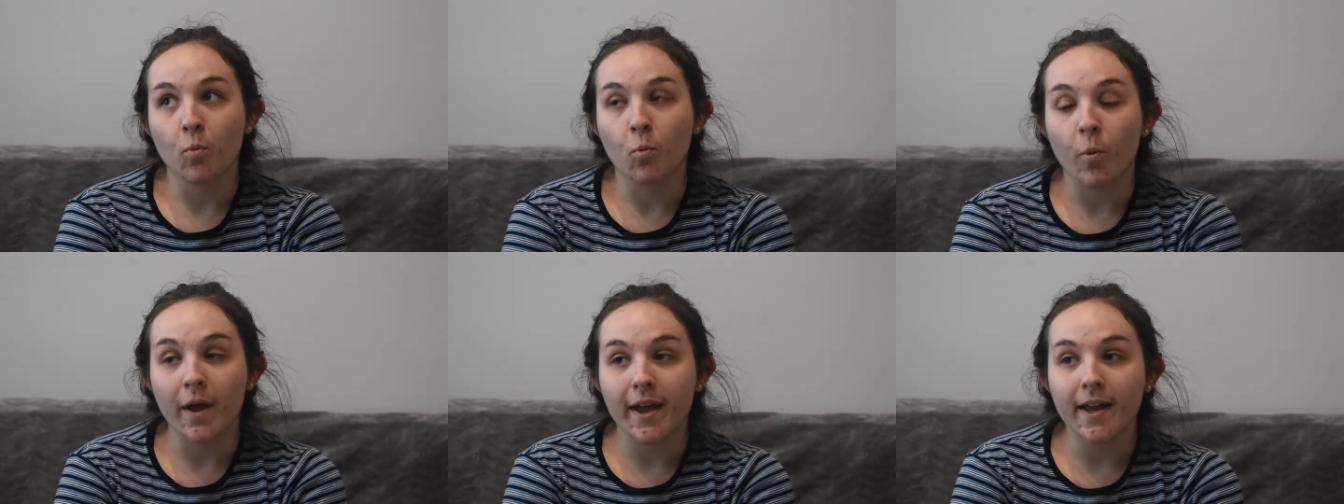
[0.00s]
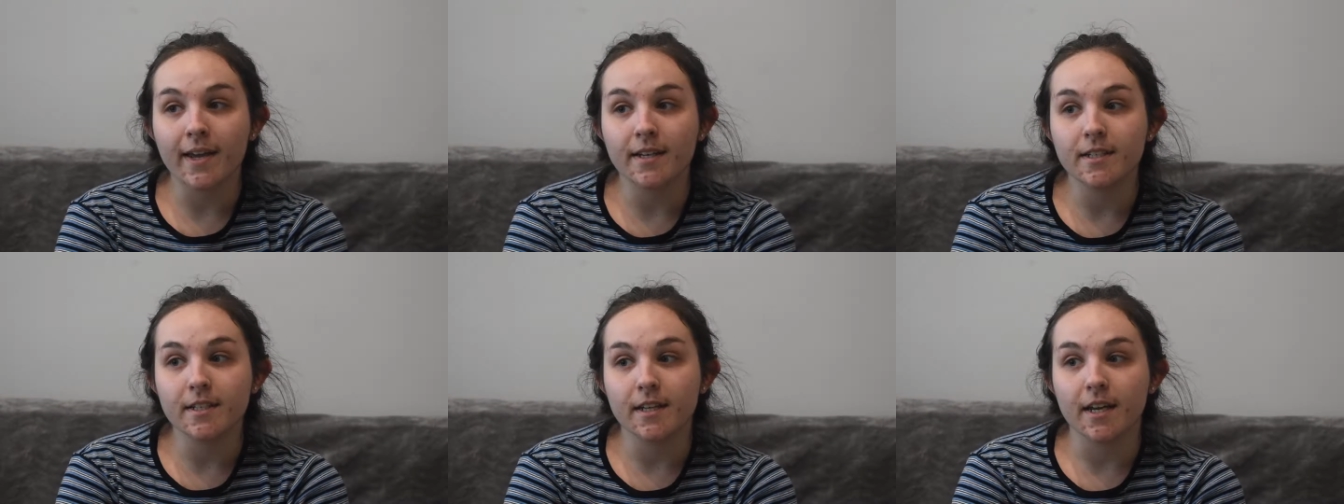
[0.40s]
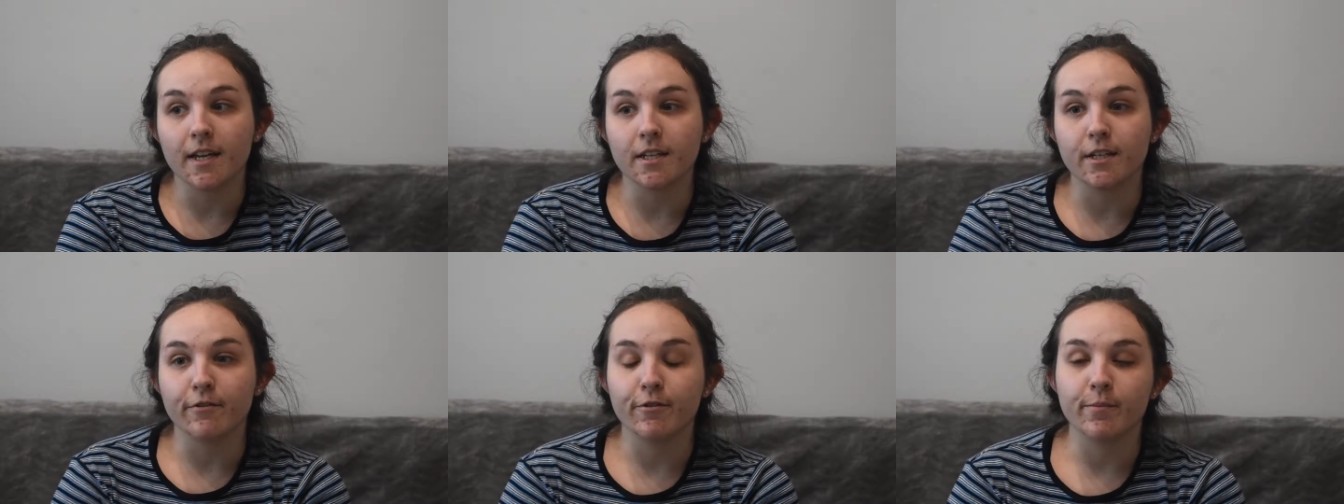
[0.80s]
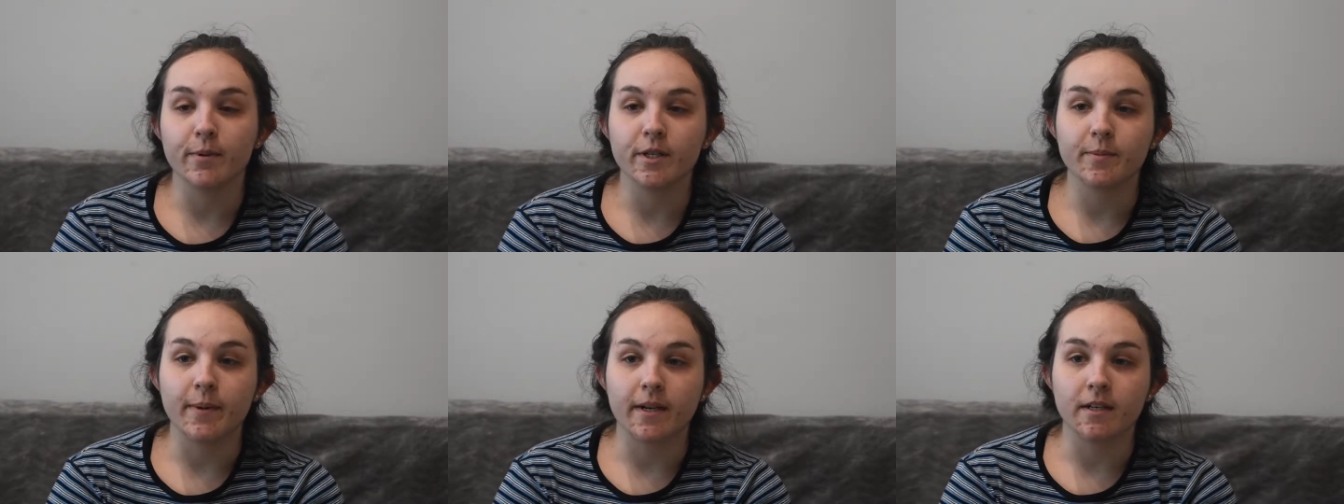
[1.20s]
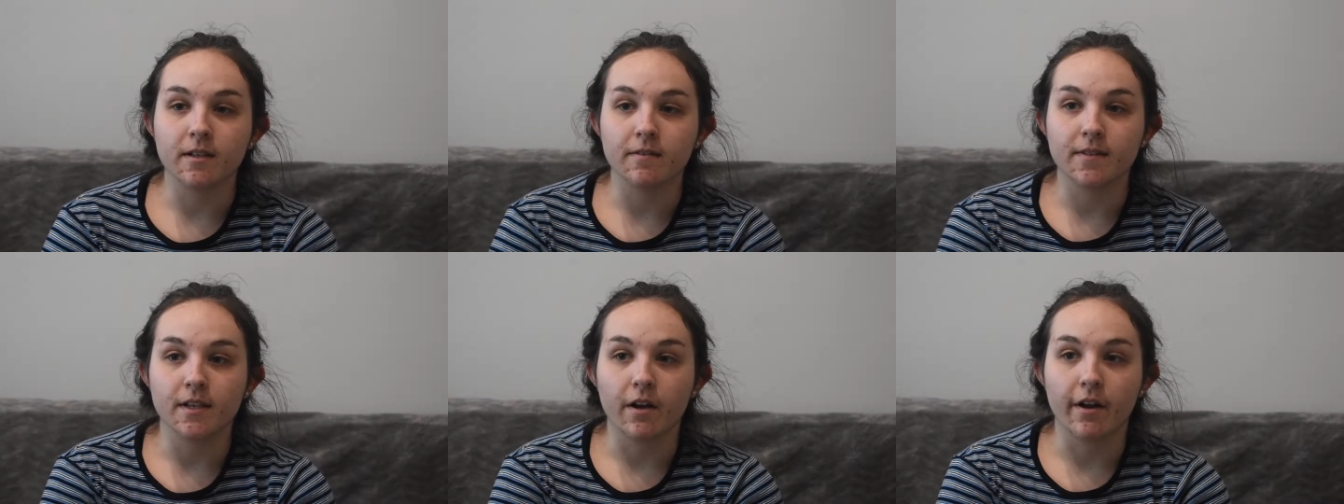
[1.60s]
way to get different
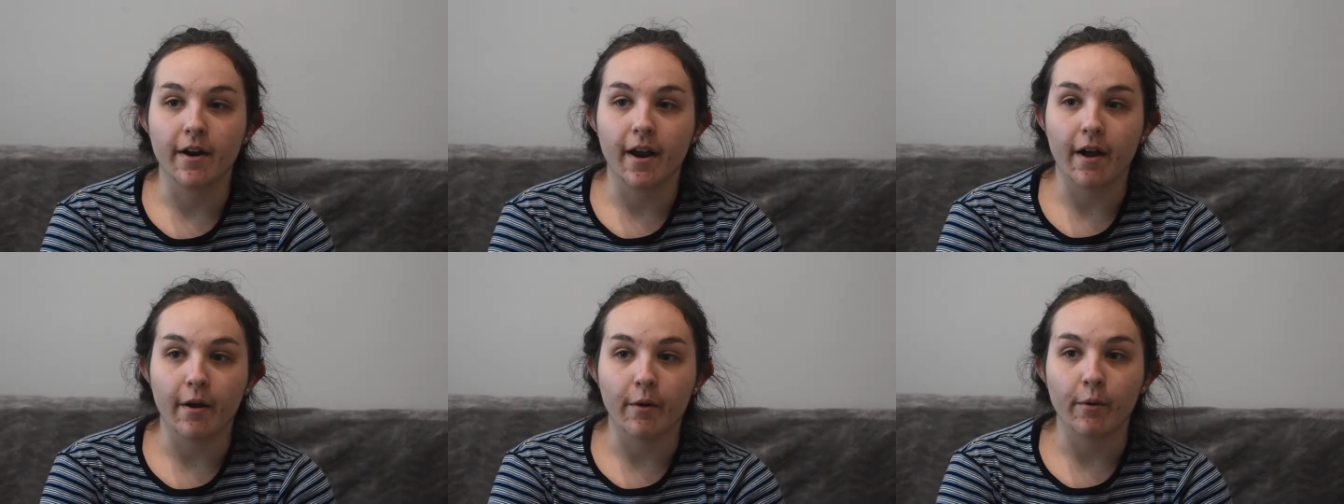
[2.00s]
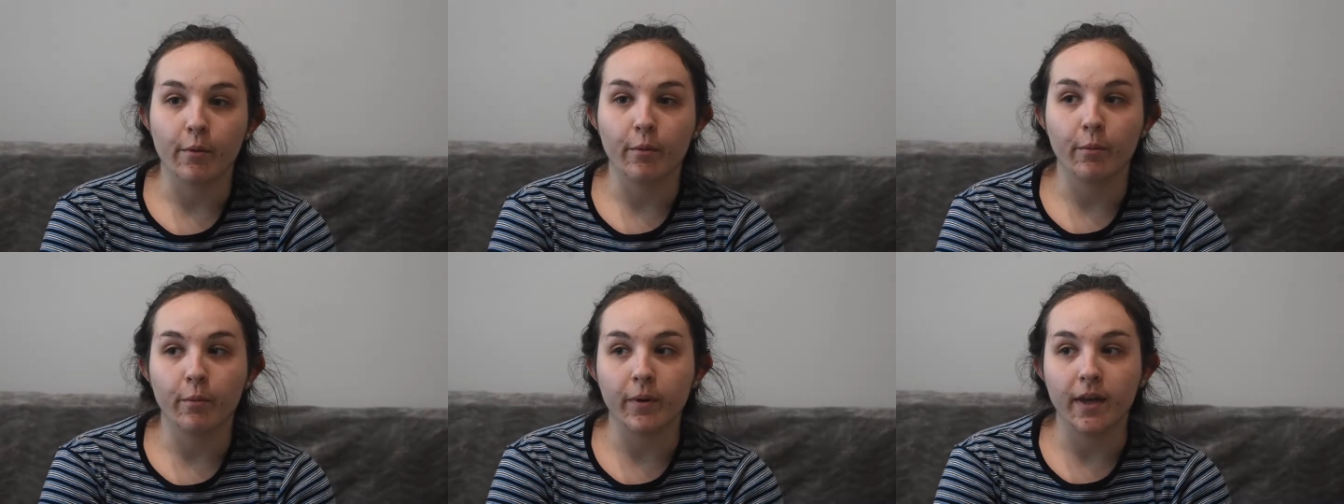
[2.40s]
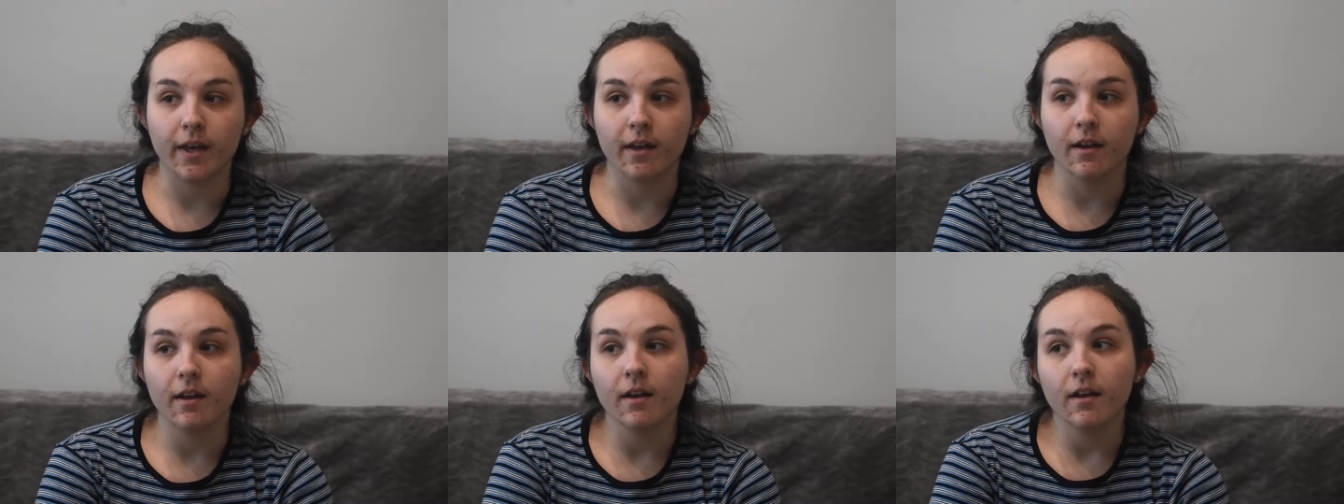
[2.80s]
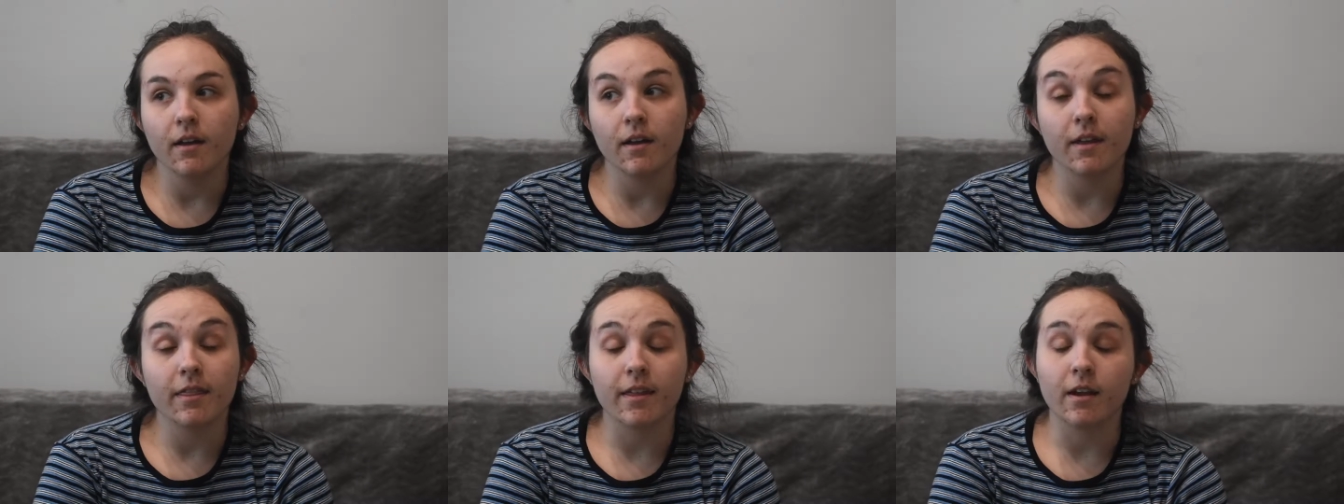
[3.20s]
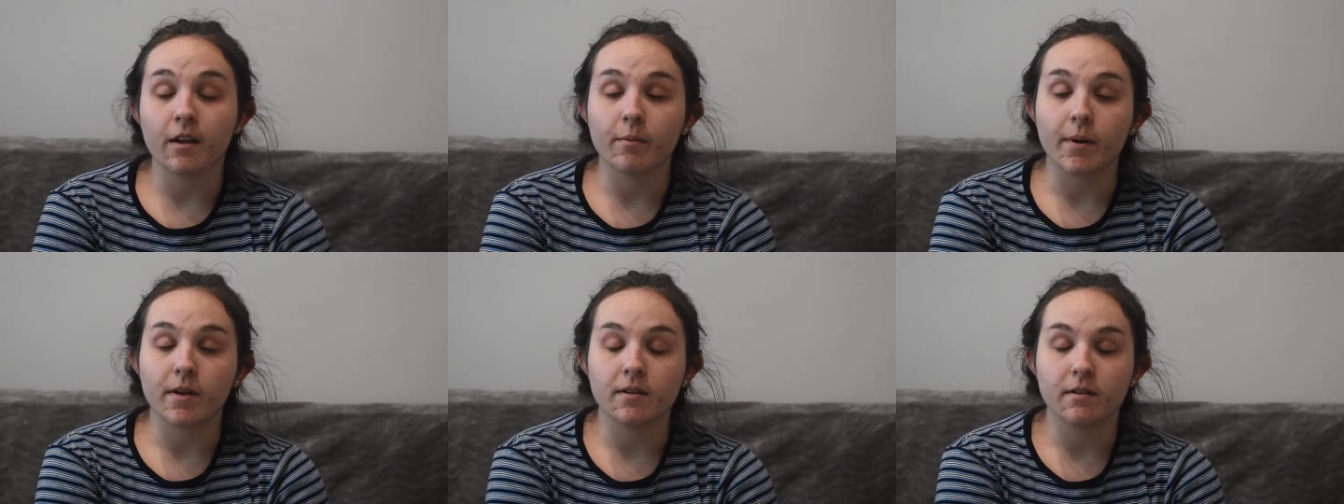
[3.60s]
perspectives on how we can think
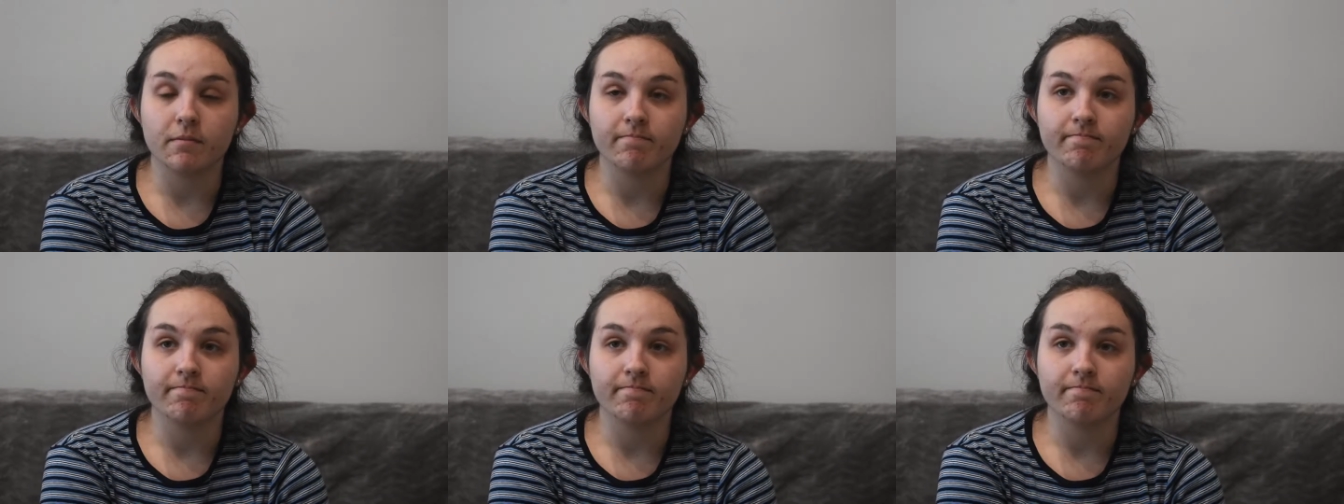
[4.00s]
about